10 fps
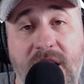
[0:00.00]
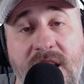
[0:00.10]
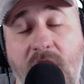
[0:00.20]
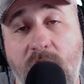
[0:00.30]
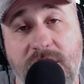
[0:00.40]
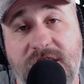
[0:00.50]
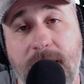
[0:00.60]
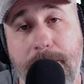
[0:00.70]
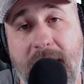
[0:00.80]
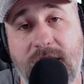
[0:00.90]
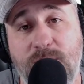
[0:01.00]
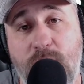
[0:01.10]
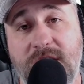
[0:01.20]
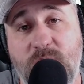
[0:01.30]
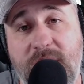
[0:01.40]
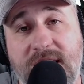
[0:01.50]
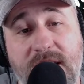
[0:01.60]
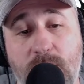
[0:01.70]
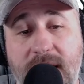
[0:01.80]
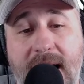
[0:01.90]
Ownership matters more this week than
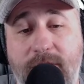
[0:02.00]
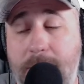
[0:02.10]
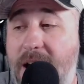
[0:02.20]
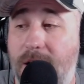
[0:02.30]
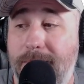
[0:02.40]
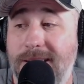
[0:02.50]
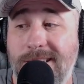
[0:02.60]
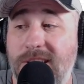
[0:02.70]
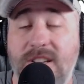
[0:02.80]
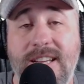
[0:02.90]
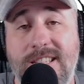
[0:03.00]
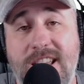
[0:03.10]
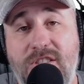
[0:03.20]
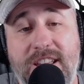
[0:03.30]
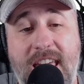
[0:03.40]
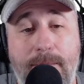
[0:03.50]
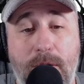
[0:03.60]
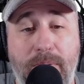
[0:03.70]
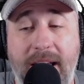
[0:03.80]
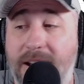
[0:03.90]
it will ever matter because literally it's the only game
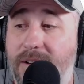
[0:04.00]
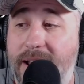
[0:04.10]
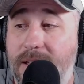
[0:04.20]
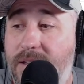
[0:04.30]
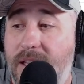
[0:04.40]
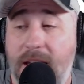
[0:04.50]
you're playing, right?